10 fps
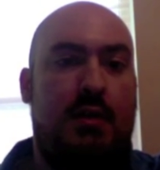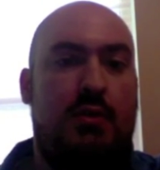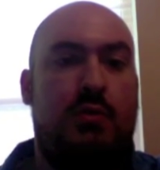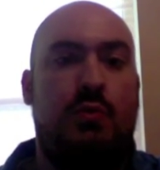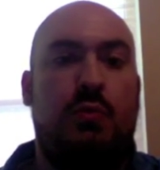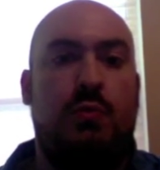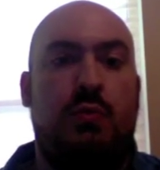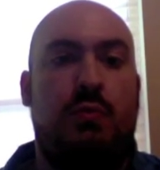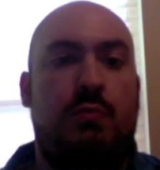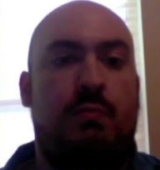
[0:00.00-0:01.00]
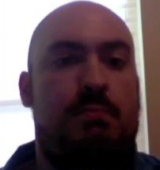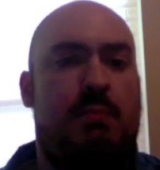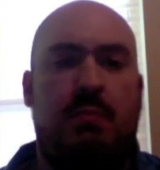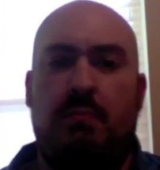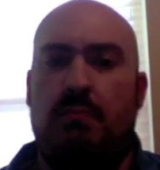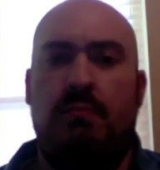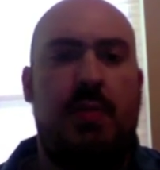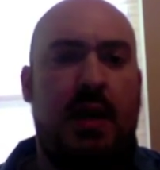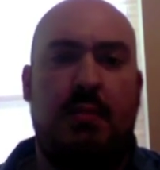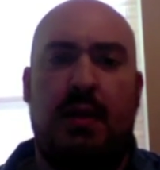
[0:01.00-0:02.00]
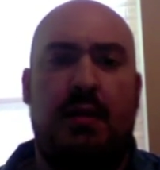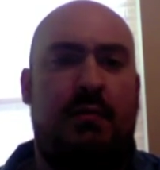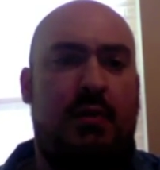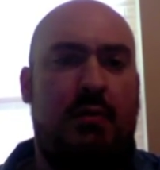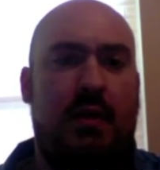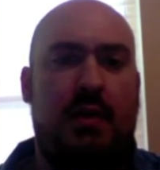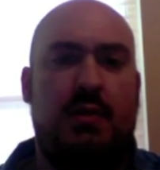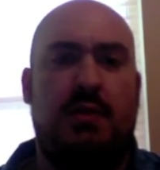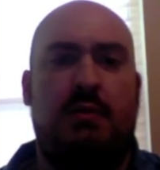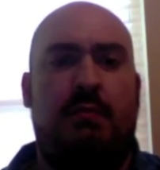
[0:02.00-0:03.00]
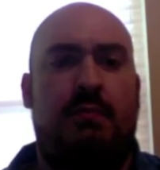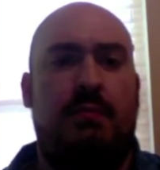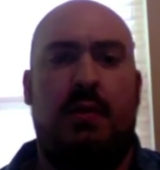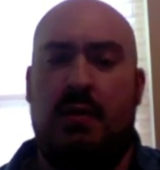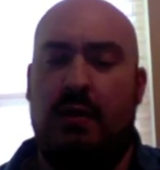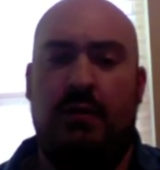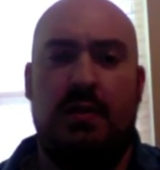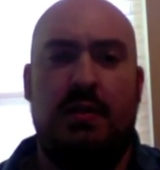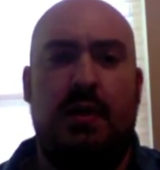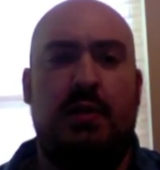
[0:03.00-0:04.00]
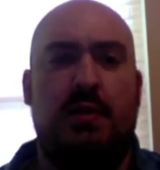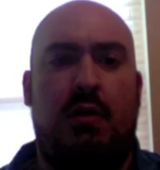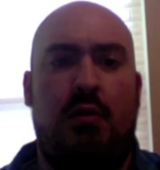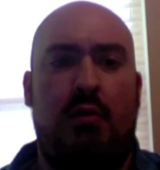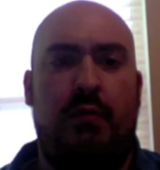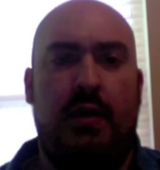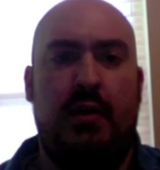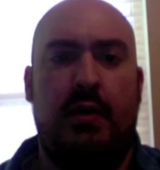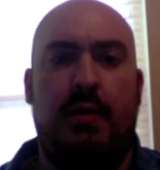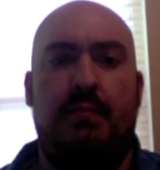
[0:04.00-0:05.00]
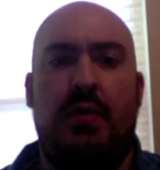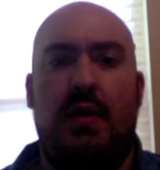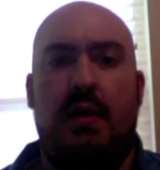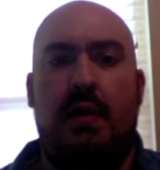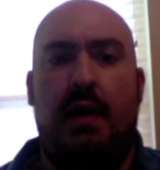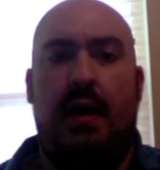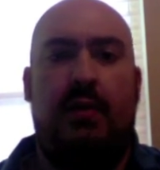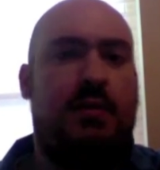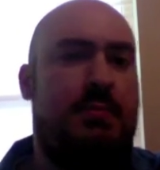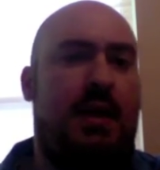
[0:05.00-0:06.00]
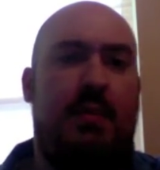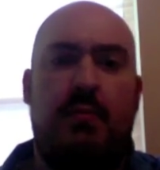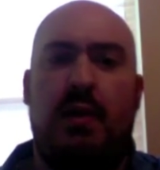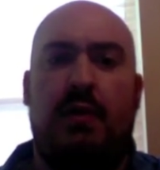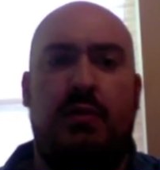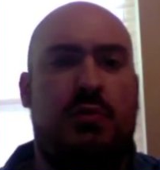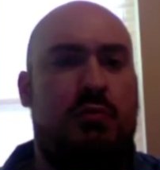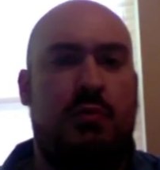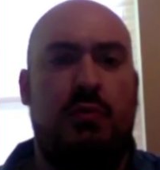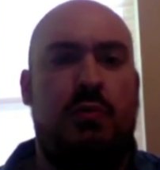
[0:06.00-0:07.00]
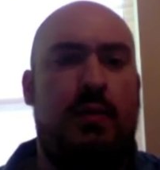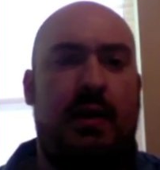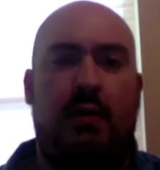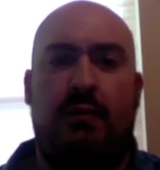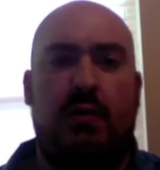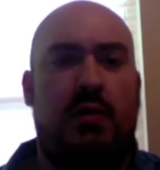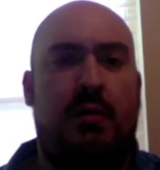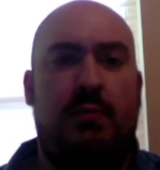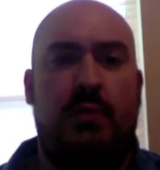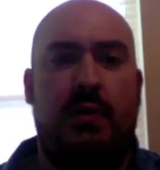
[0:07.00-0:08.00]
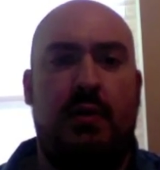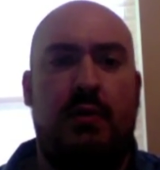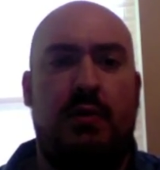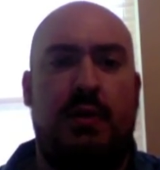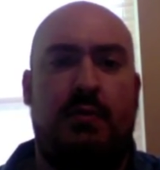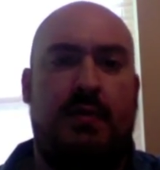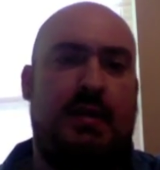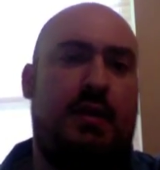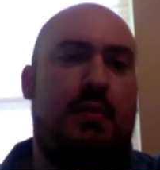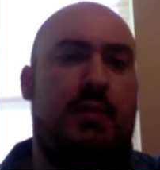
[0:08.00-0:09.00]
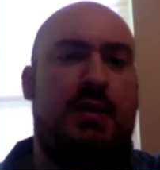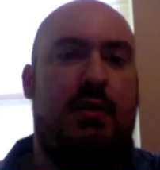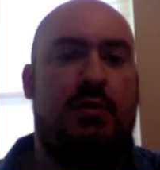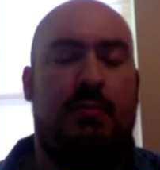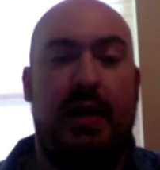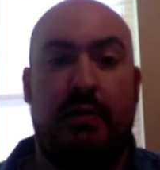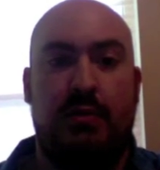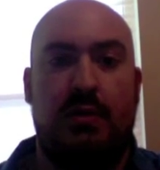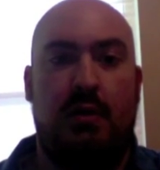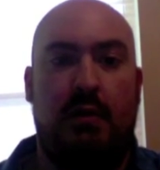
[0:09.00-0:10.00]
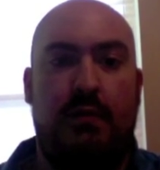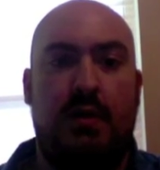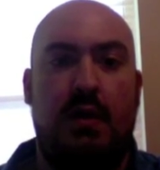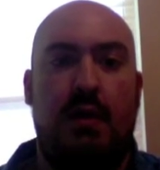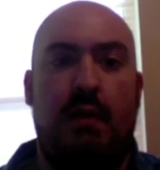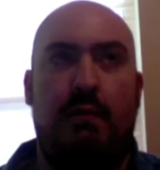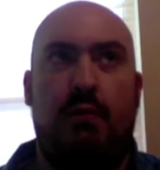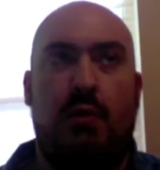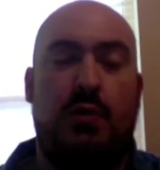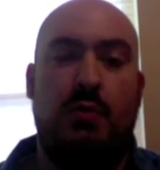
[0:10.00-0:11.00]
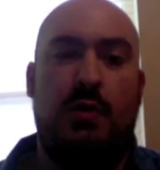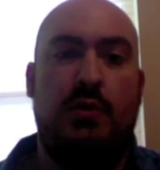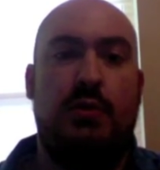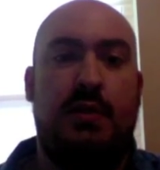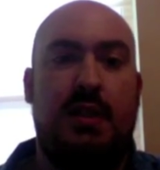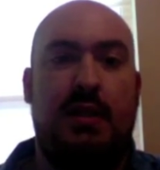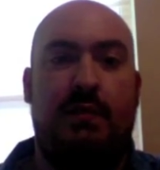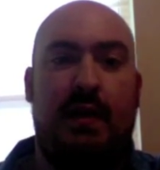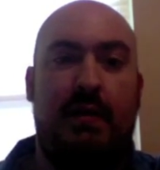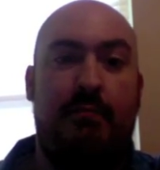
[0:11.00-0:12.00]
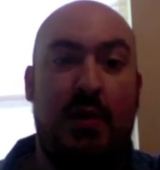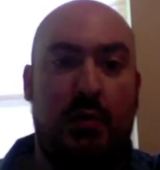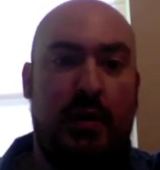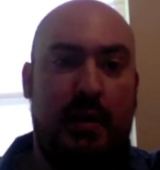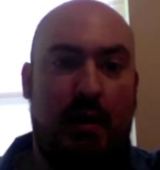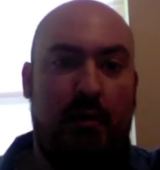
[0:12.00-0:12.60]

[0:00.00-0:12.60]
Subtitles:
to many different locations, different sites all over the internet. And this became big. This grew, and after a couple of years, he was eventually able to sell it to Microsoft for $265 million.